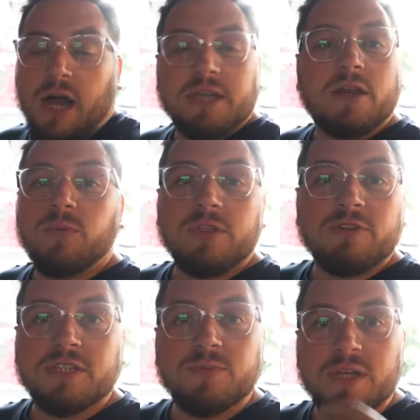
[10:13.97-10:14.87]
I don't know what the
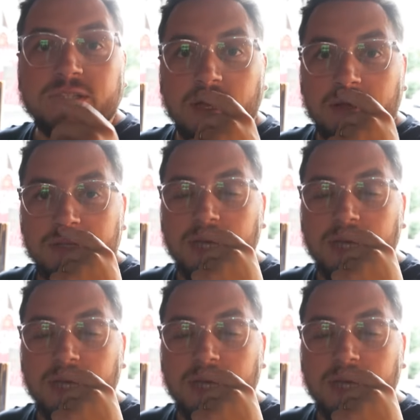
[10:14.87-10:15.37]
rest of the words are.